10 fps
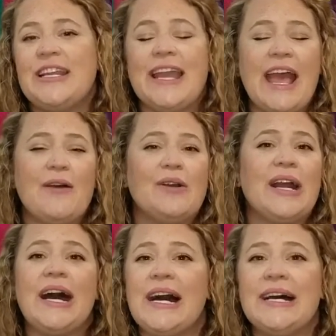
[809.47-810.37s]
how
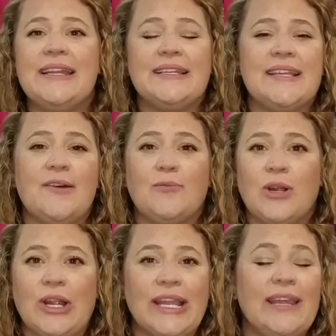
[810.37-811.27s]
God is at
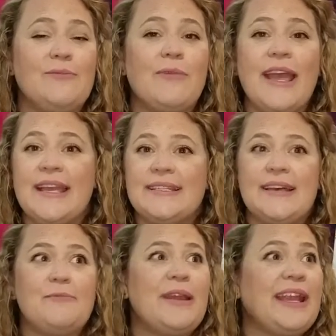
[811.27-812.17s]
work in ways
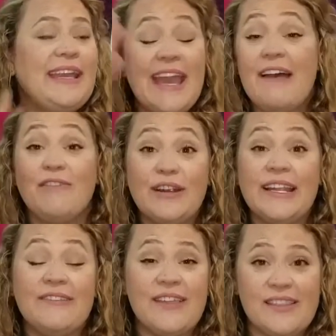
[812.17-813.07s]
that we never
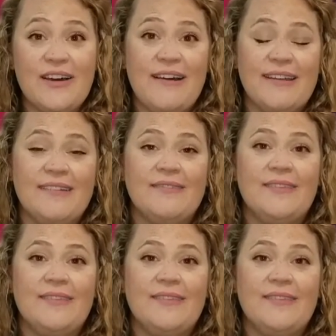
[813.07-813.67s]
even thought of.